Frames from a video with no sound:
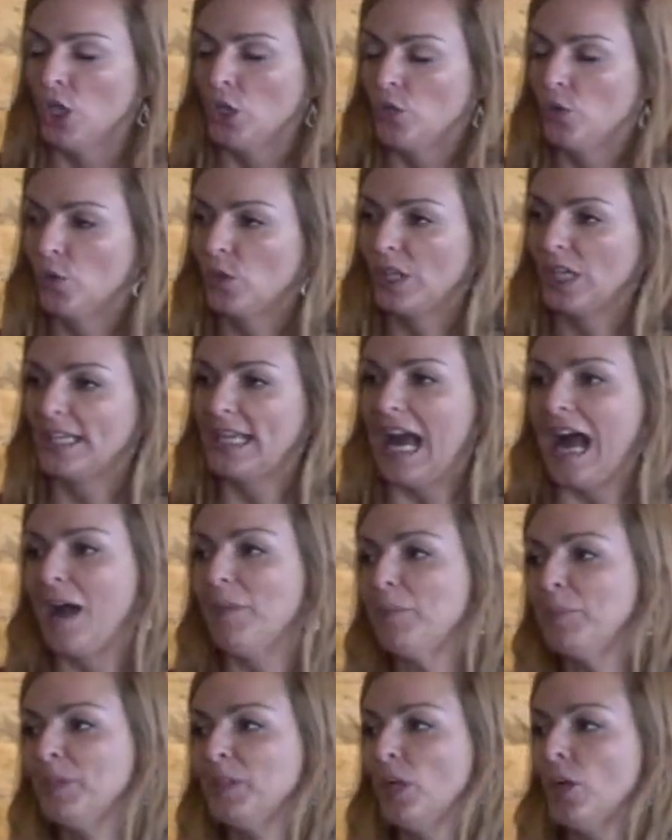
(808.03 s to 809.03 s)
You can
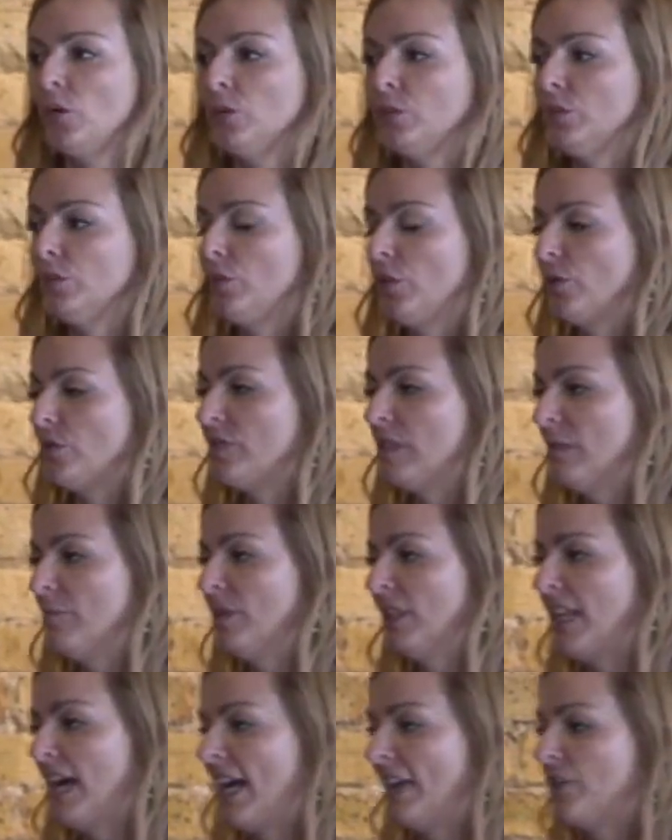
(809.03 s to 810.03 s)
upload those
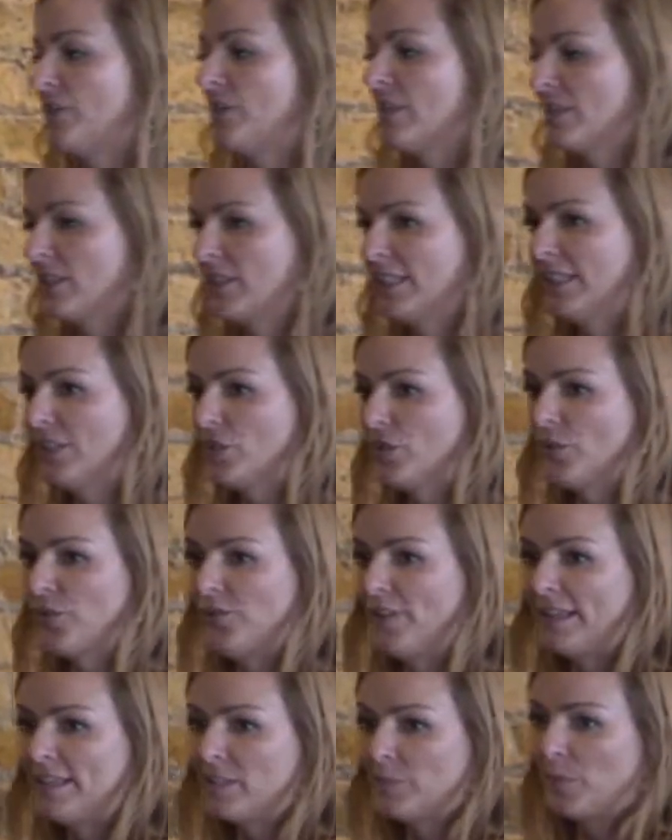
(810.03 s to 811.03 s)
email addresses into
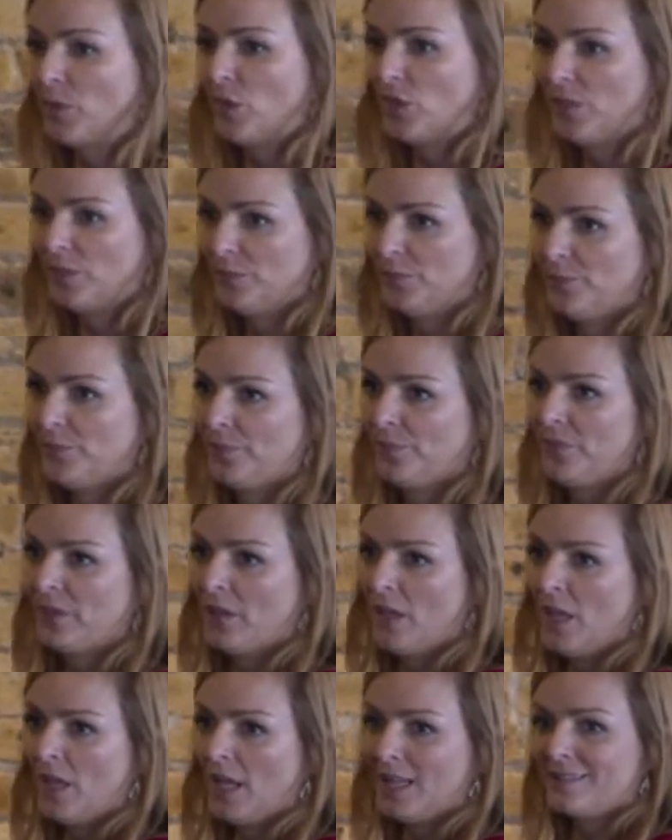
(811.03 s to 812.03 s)
Facebook
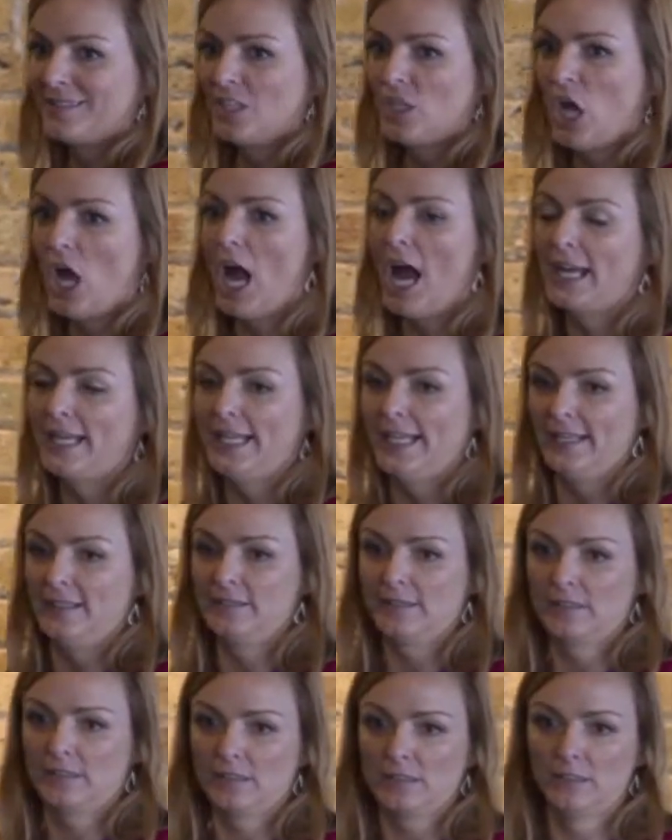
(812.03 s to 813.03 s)
as an
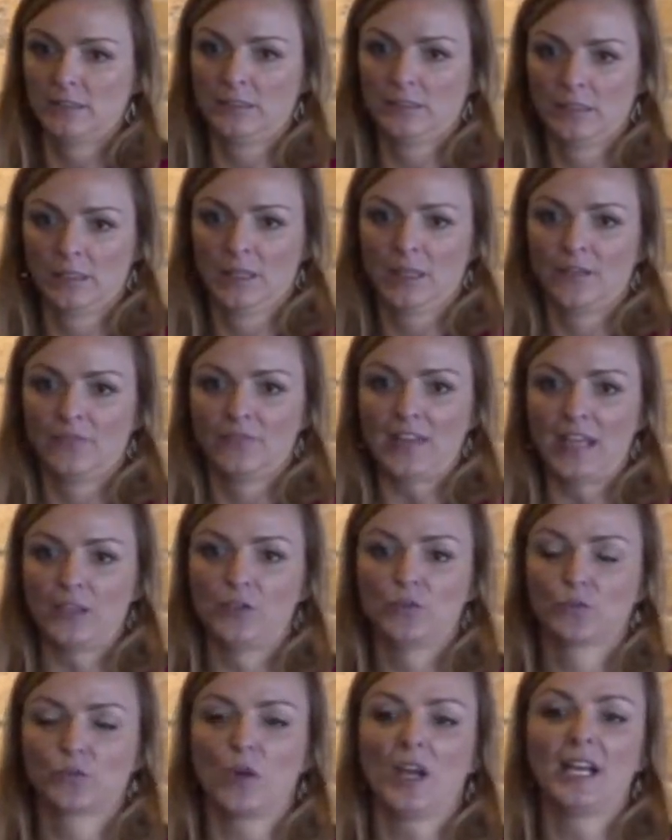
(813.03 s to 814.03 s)
audience that
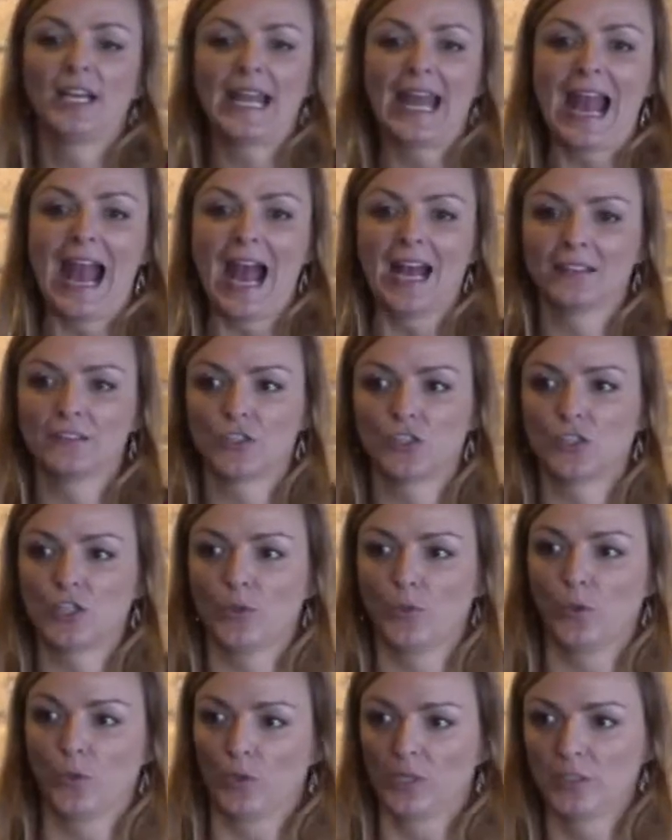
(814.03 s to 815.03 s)
you run ads
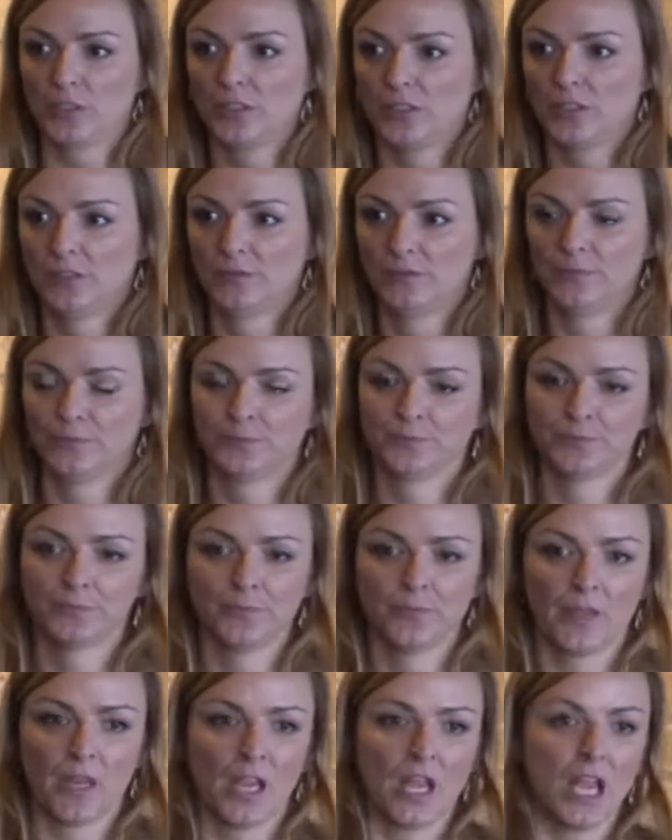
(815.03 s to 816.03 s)
towards.
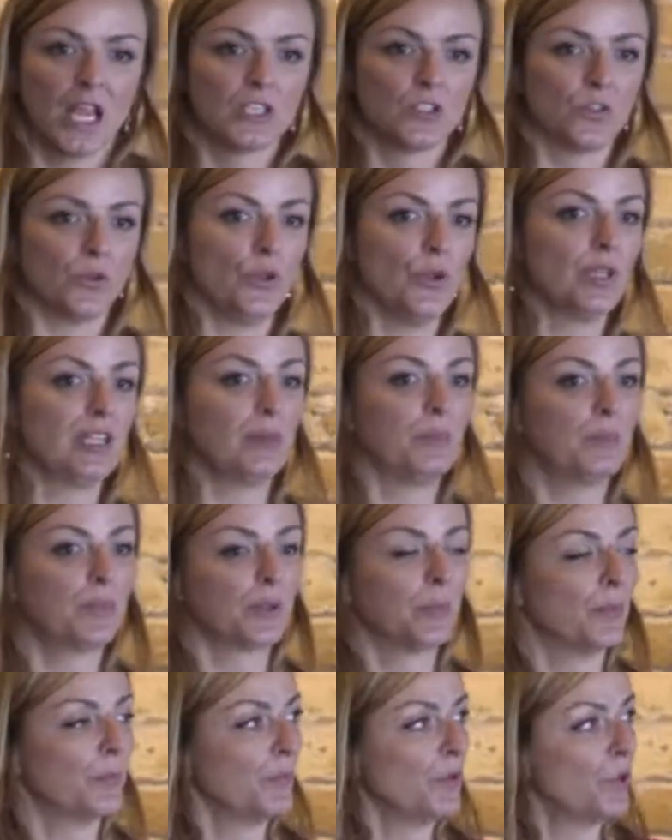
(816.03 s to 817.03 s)
So you can
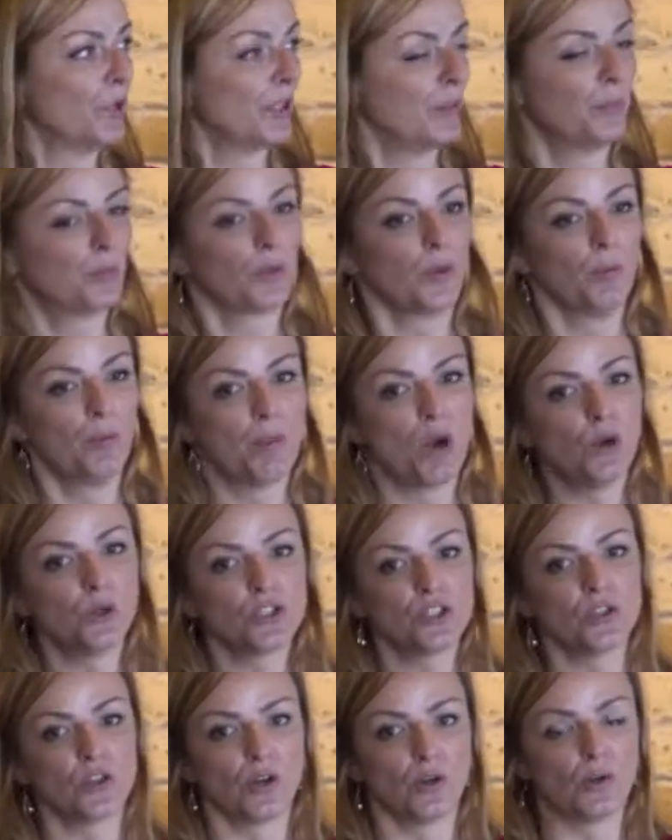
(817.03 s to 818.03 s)

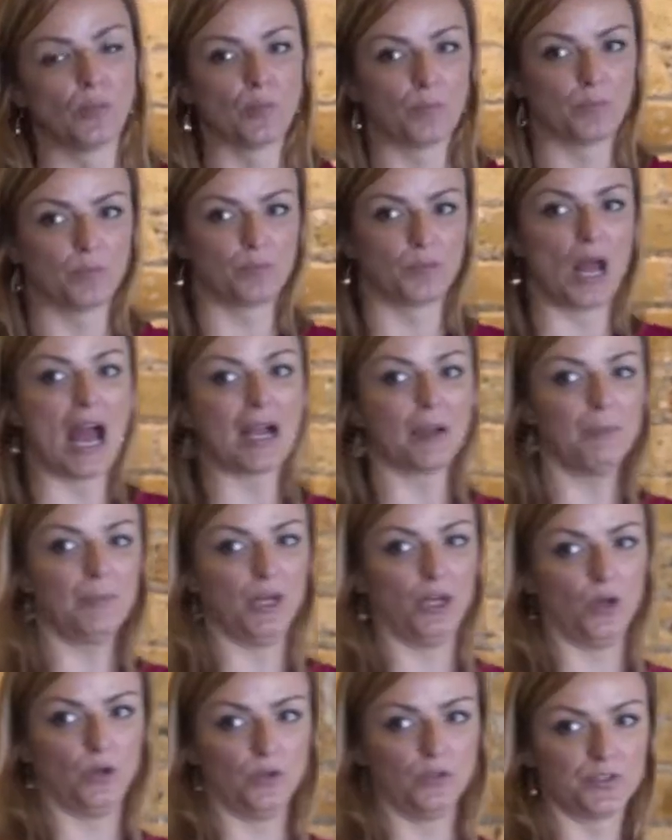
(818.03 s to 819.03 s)
promote your blog
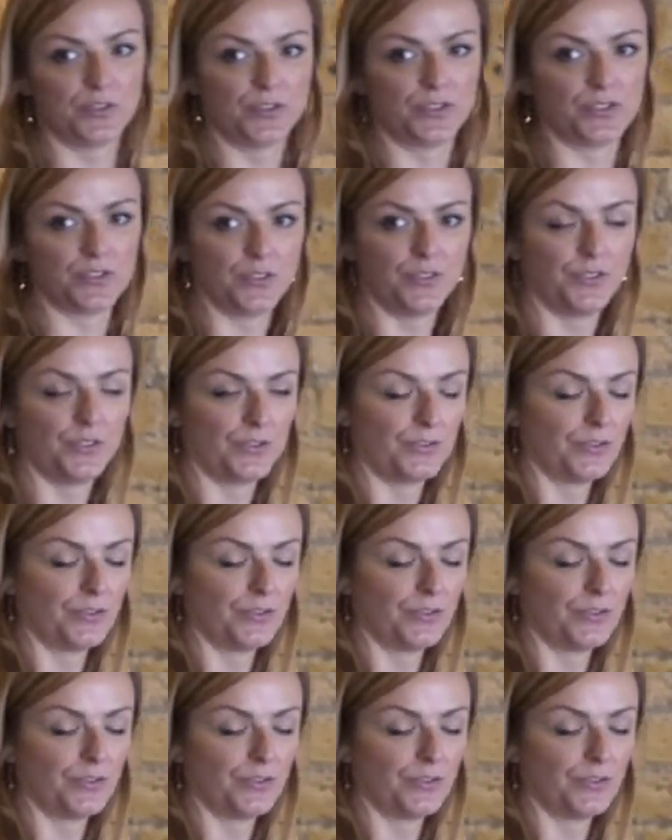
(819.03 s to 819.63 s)
posts.